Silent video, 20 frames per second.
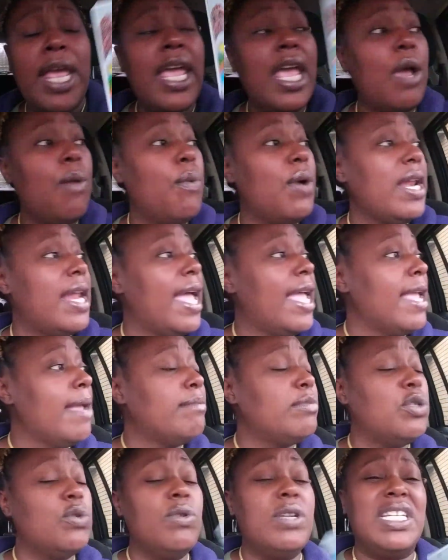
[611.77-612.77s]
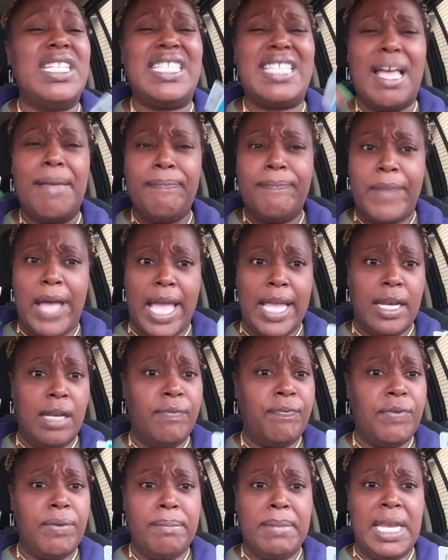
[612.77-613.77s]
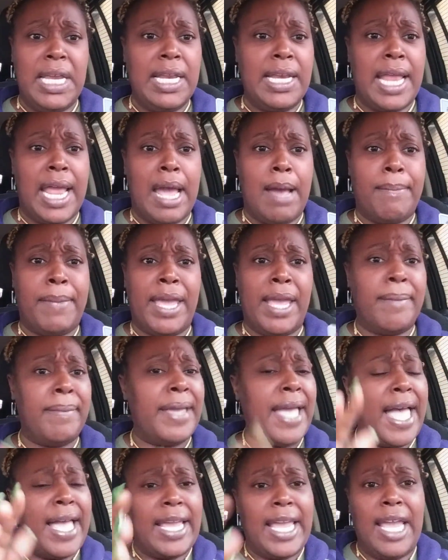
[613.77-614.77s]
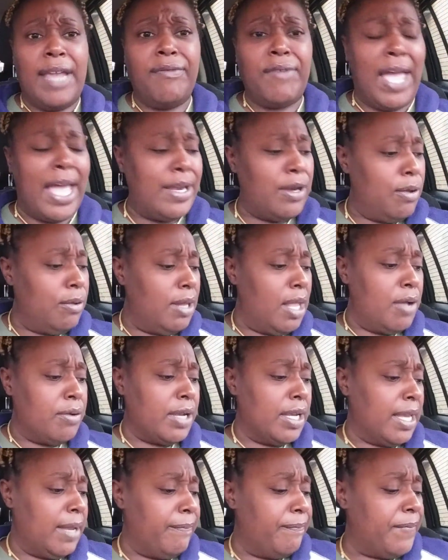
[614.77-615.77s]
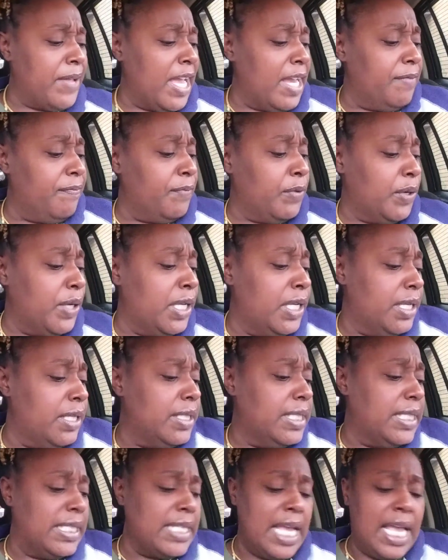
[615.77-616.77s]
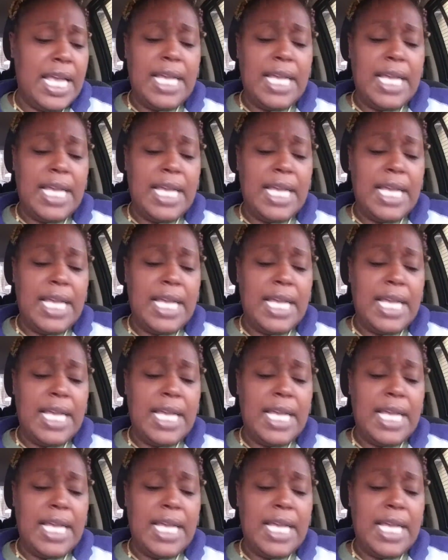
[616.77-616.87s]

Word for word: And what I am doing is I'm fighting for me now, baby. I can't I no longer can fight for us.